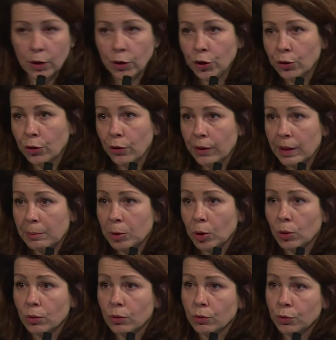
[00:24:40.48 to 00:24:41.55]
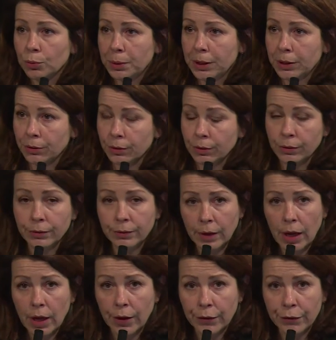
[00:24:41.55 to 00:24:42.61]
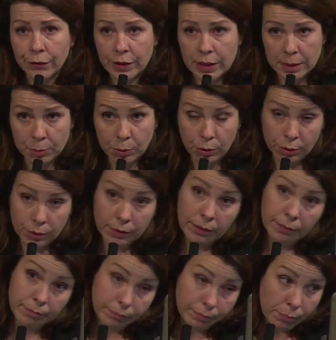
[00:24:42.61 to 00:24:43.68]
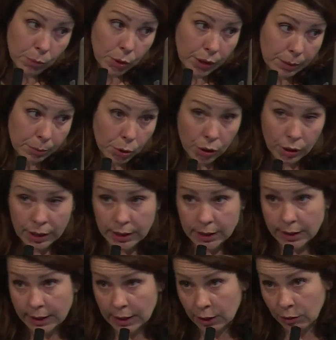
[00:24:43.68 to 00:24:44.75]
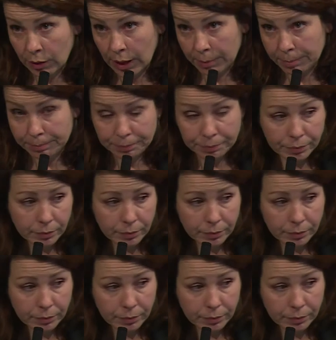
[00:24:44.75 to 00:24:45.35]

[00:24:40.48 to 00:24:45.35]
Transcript: You know them all, Twitter, Facebook, more and more, Instagram.